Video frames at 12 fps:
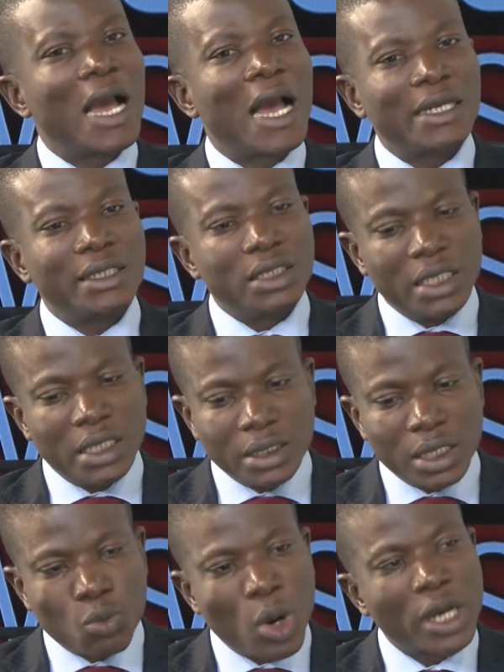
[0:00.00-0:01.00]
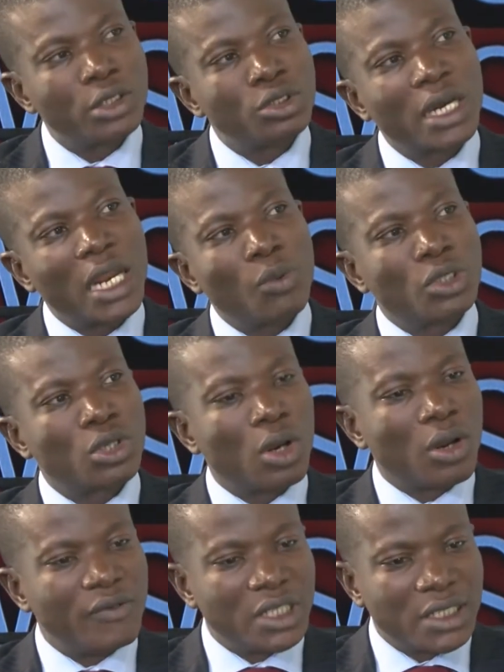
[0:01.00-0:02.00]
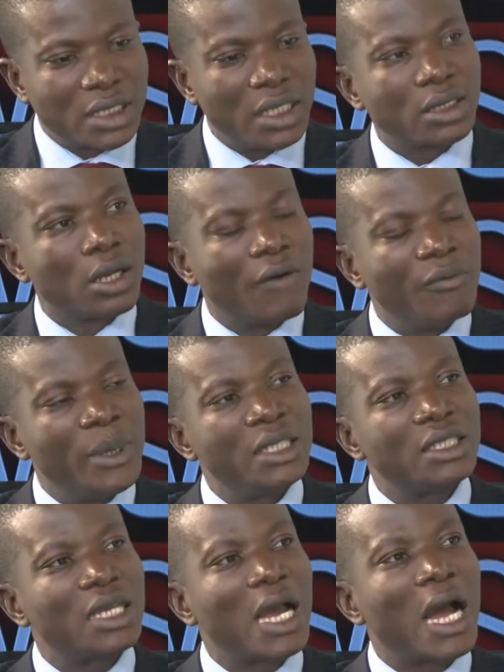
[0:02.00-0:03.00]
and in working together with all of the state governments